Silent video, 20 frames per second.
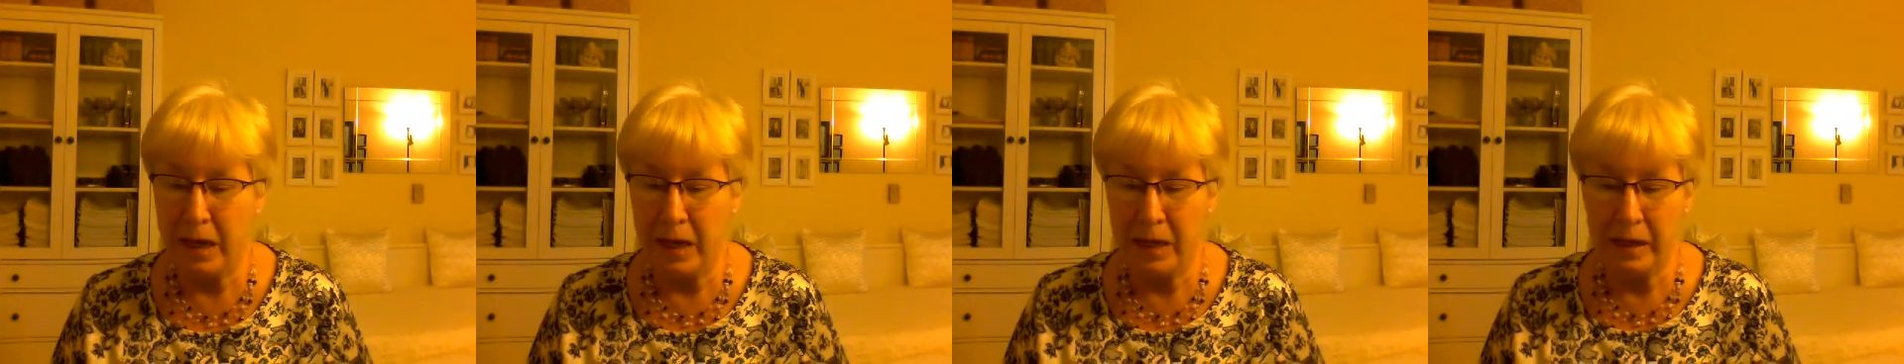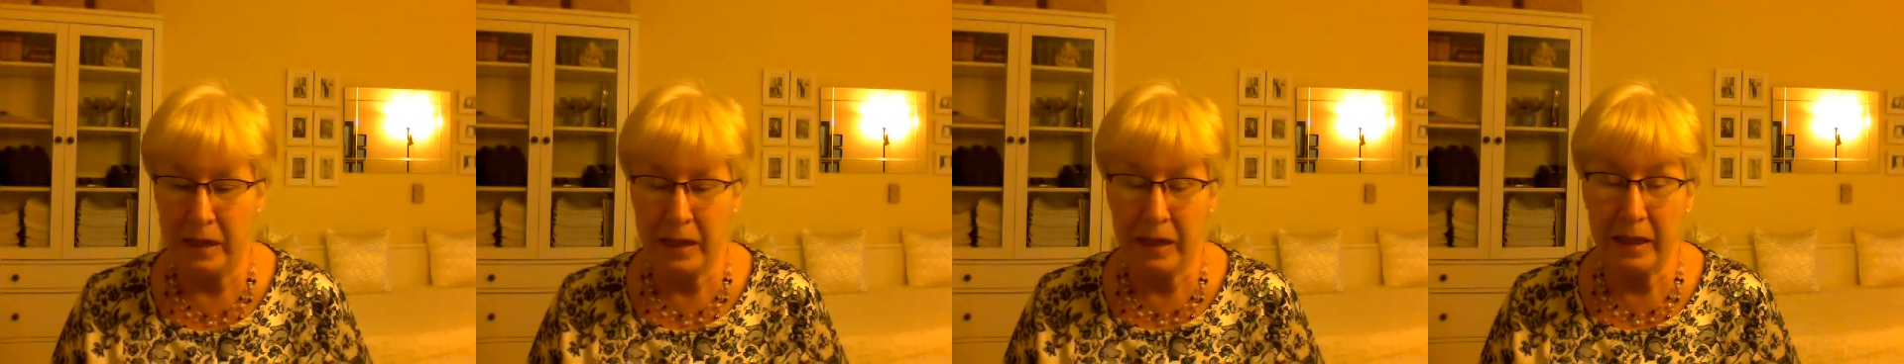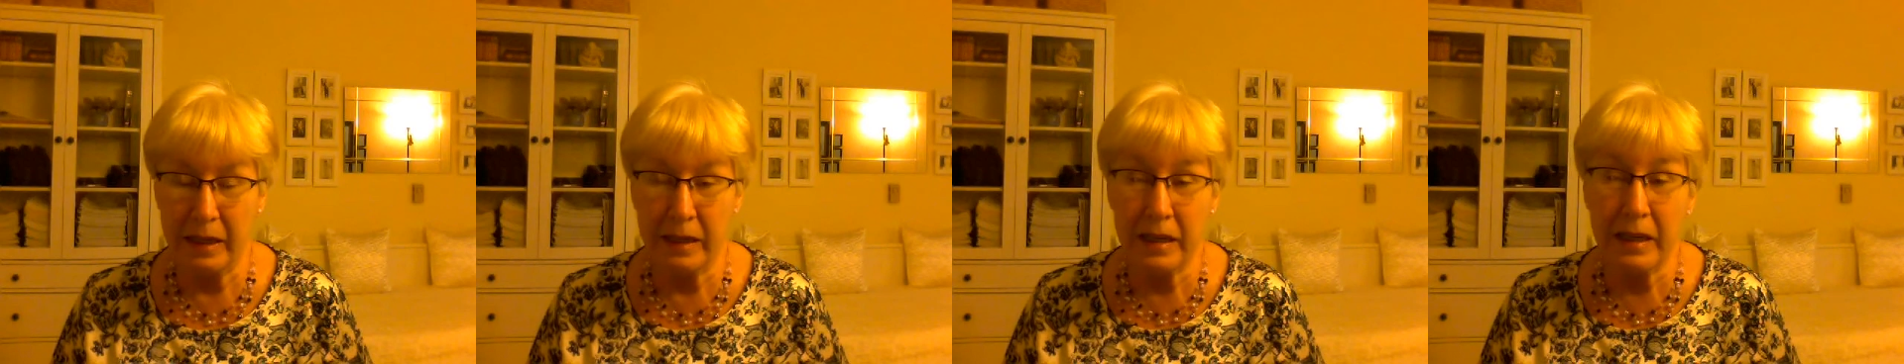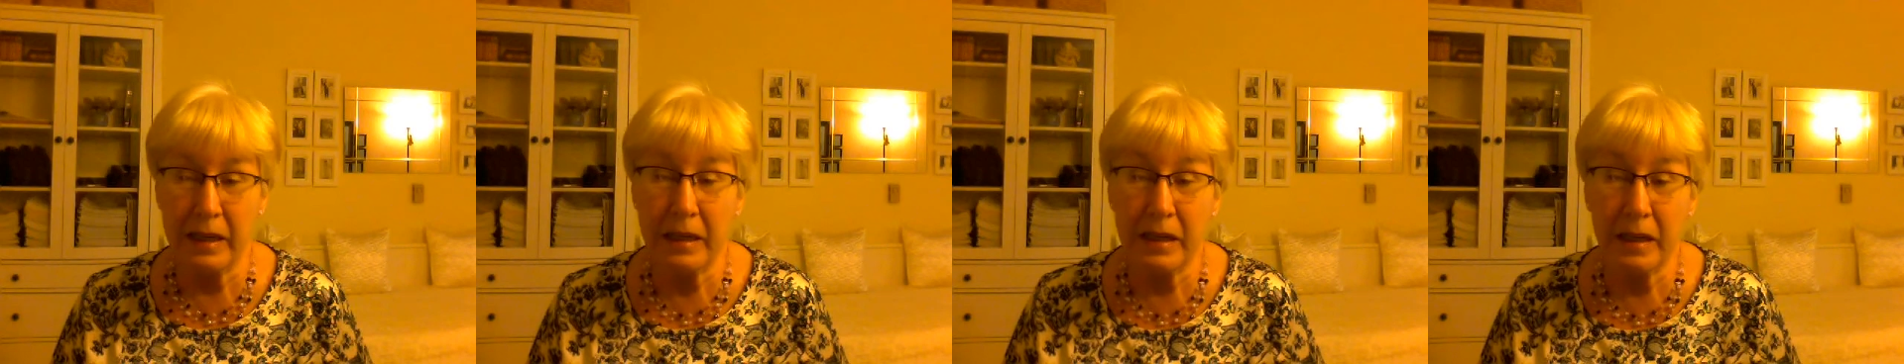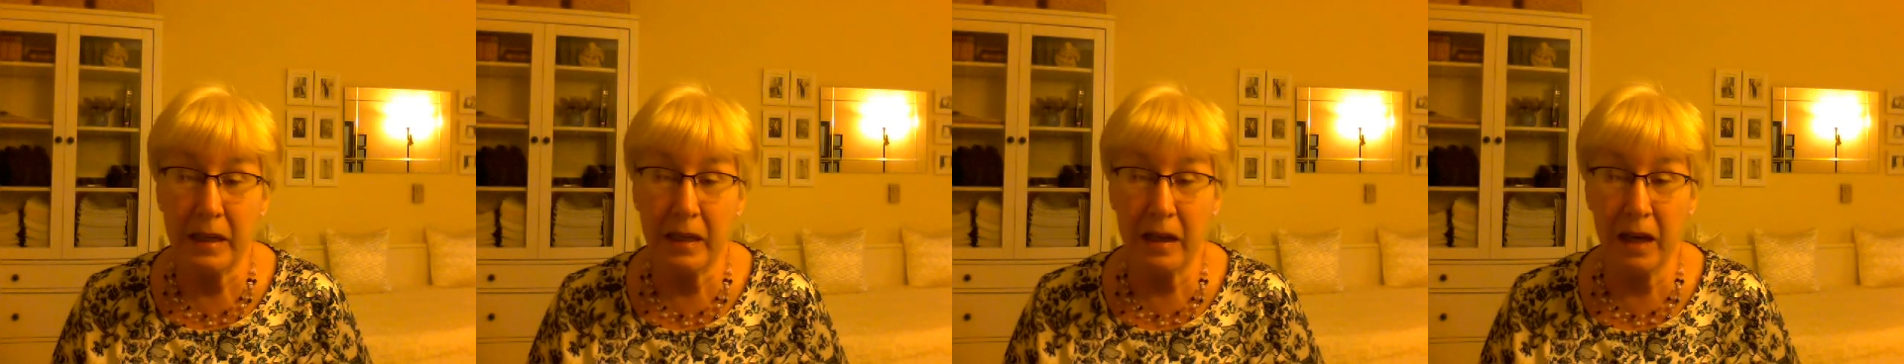and
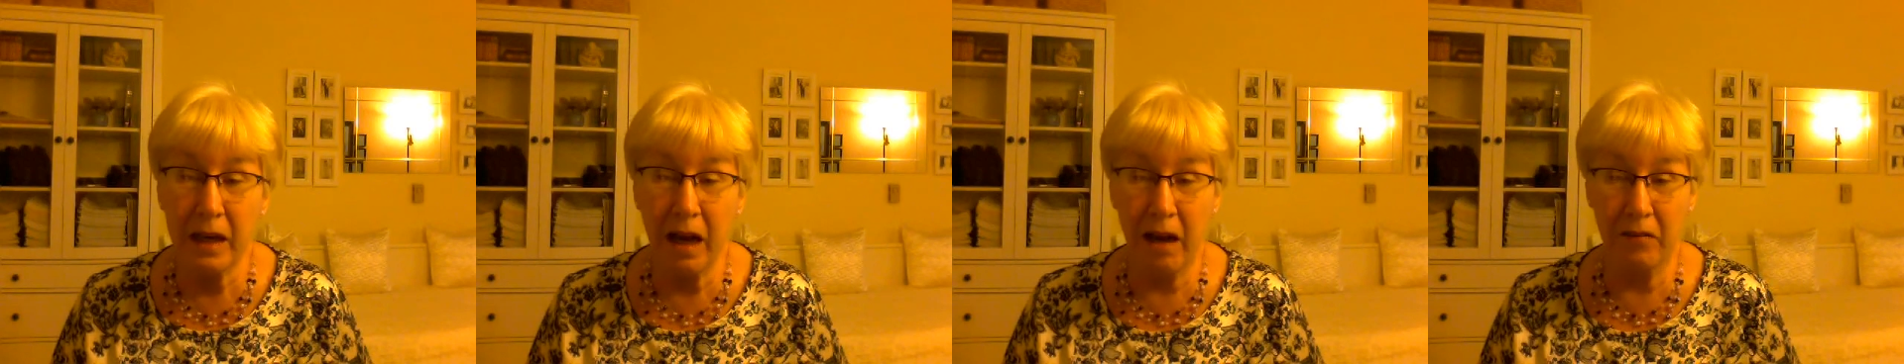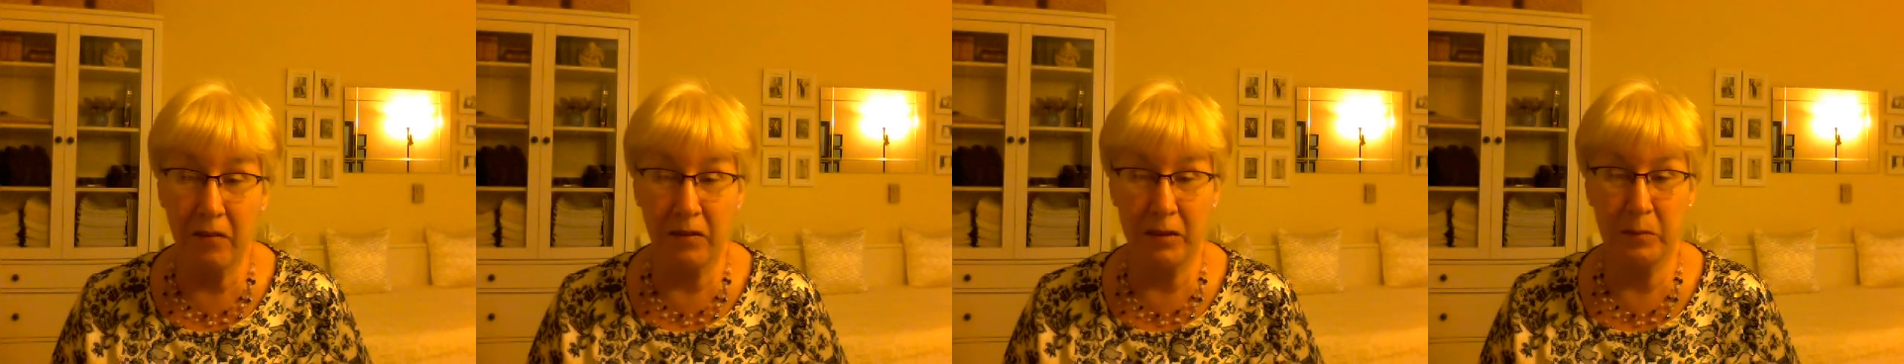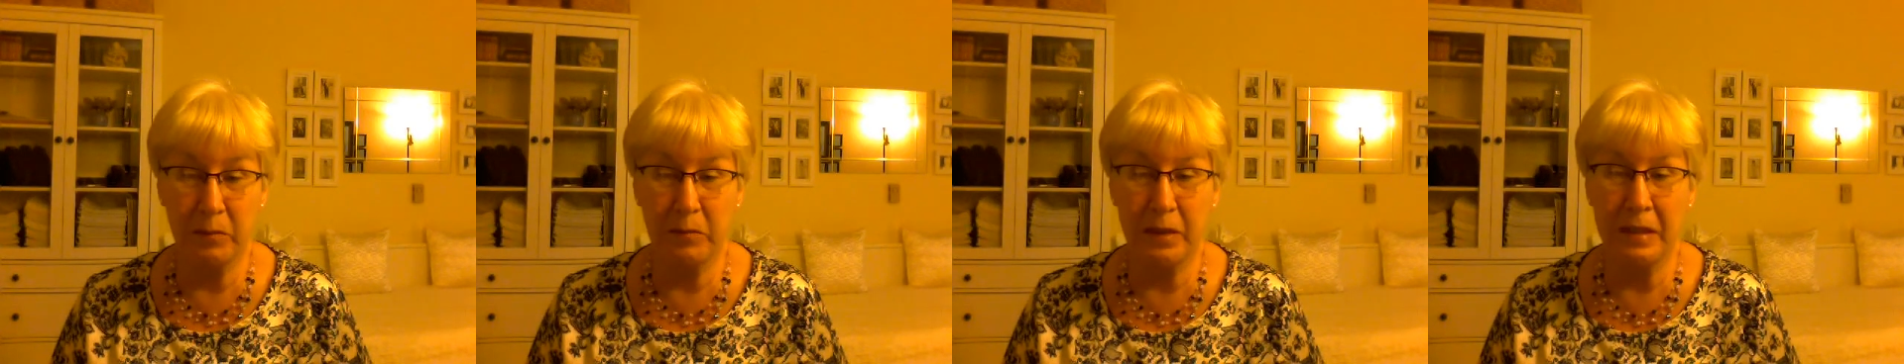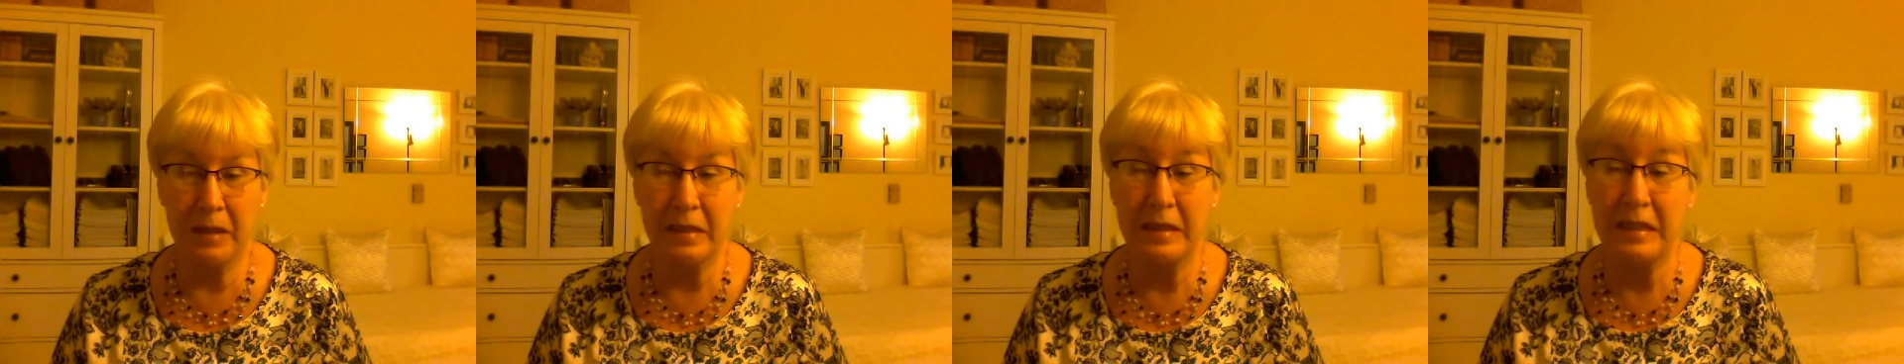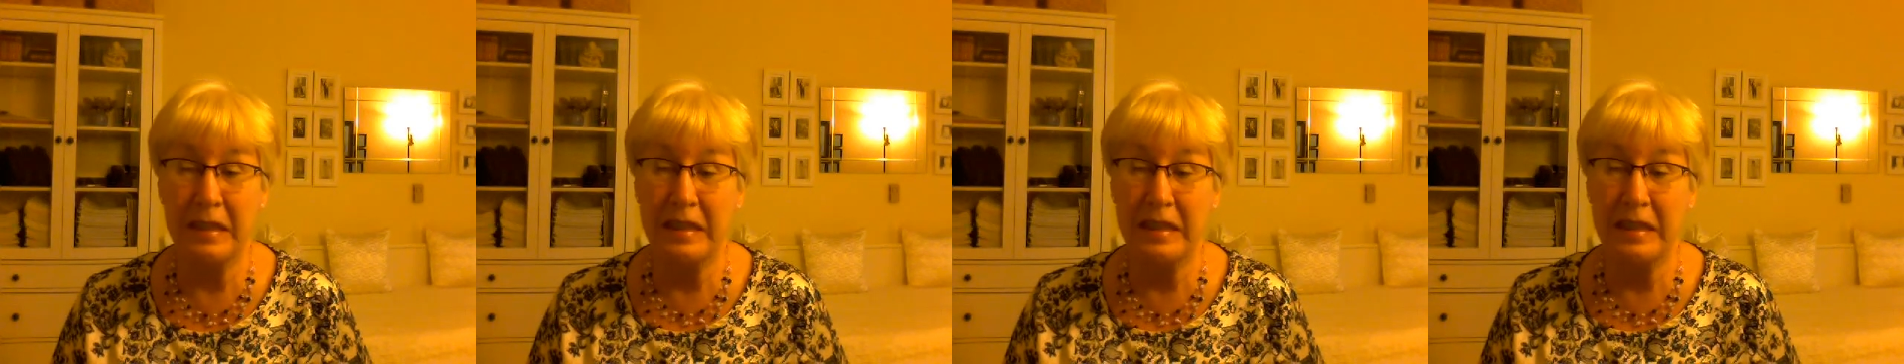Canadian government